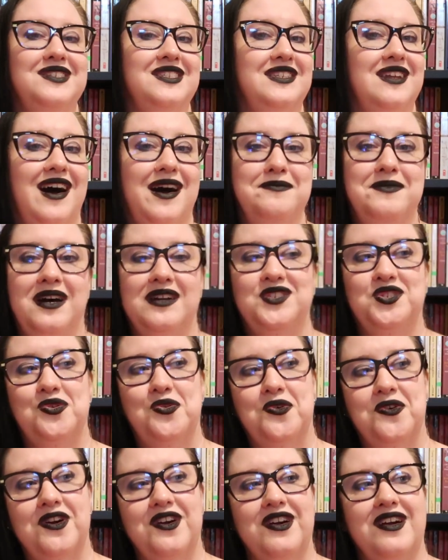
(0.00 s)
was top notch
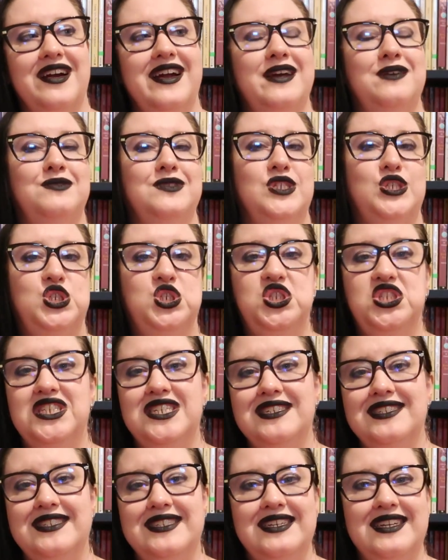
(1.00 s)
horror. It was
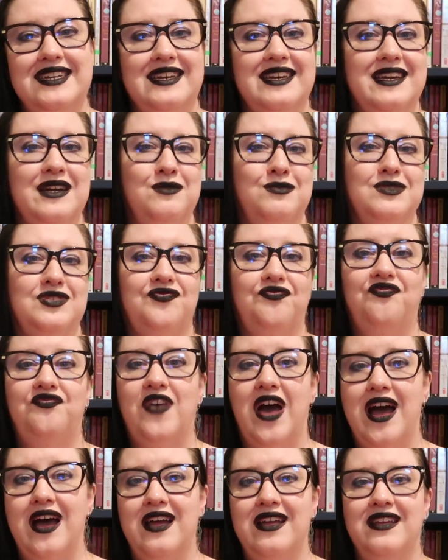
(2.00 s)
cheesy, it was
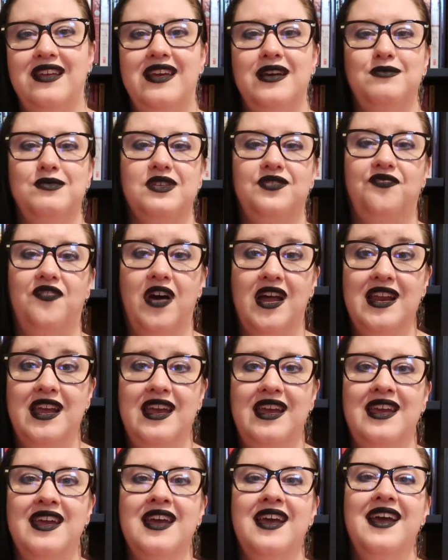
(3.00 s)
fun, it was
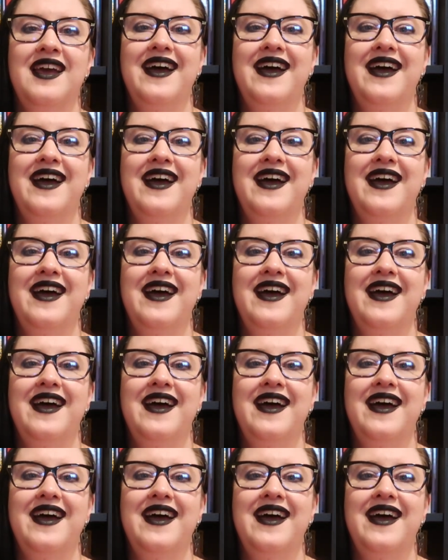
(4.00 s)
funny,